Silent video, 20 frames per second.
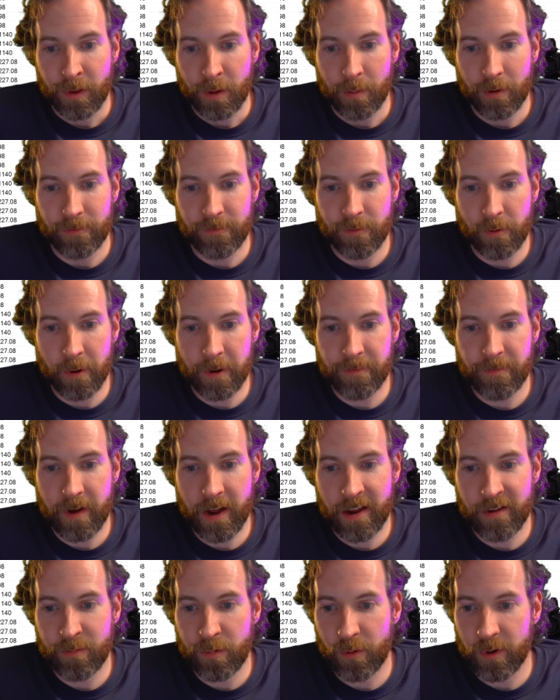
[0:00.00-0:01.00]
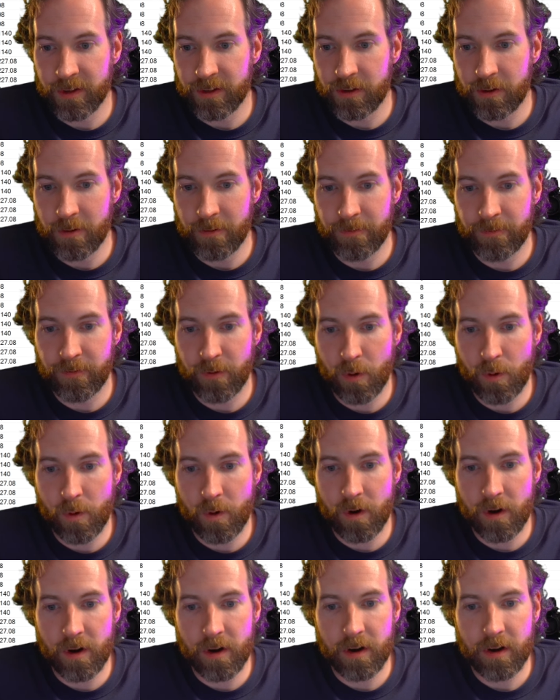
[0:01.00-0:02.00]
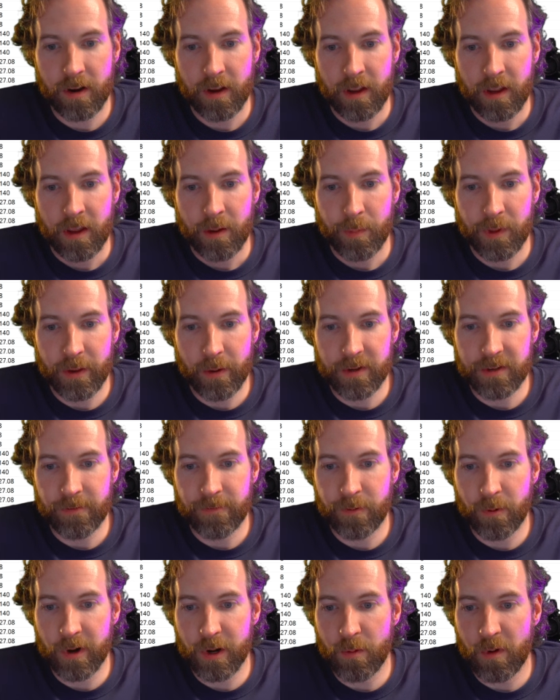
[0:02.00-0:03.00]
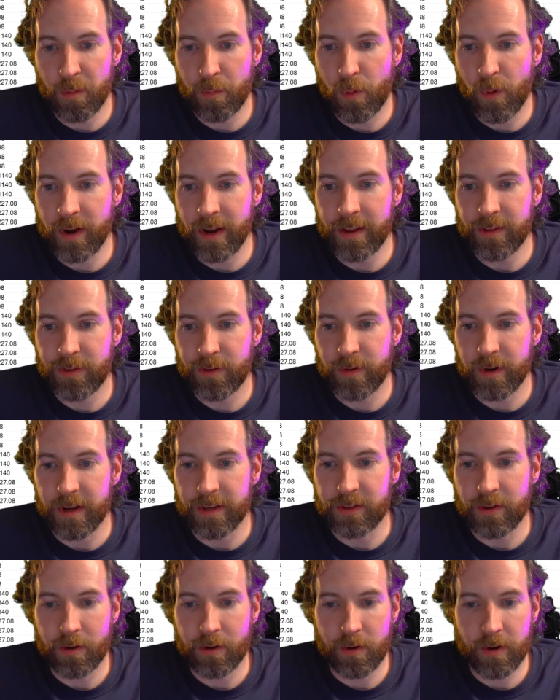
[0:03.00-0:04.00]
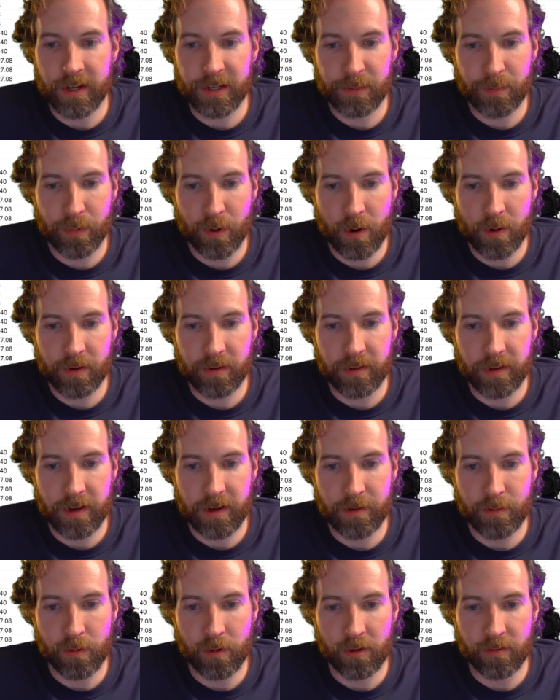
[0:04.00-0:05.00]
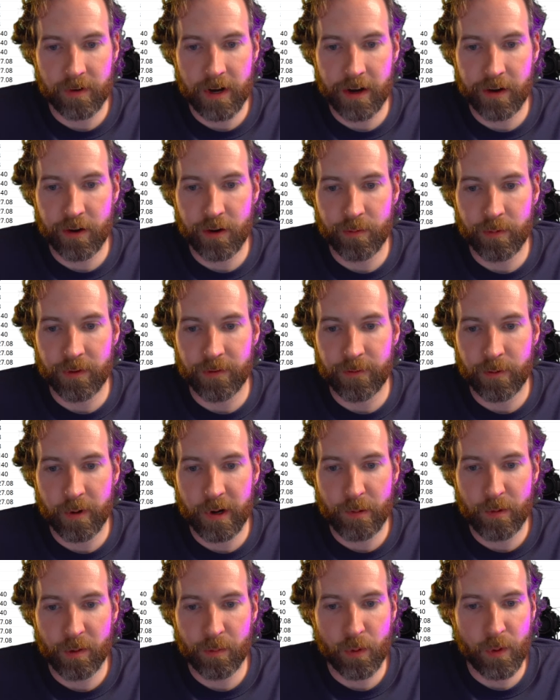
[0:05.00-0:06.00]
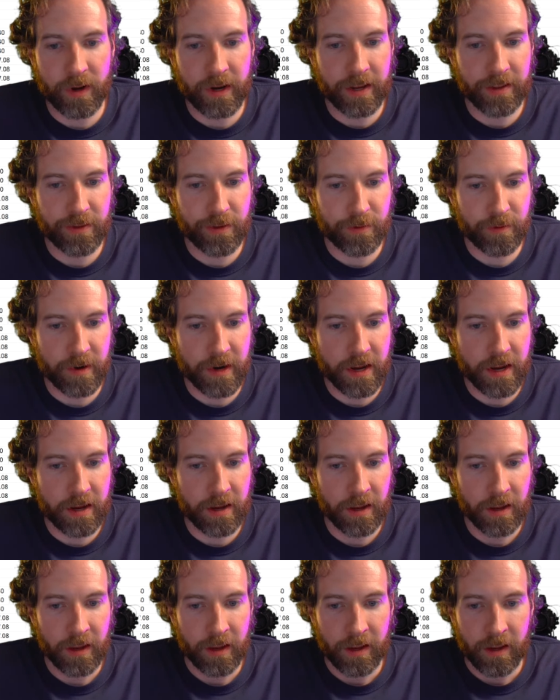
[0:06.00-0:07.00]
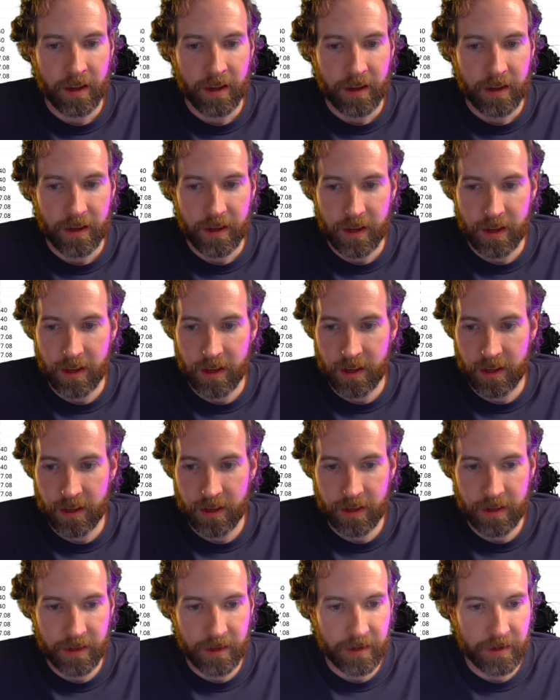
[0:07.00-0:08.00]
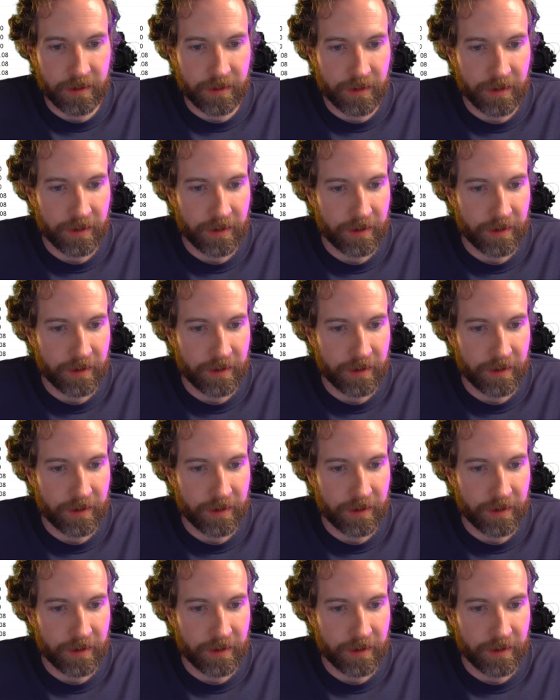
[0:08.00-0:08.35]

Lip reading: But 45.24. But there was a 41.83. So Chris broke the world record with 41.83 in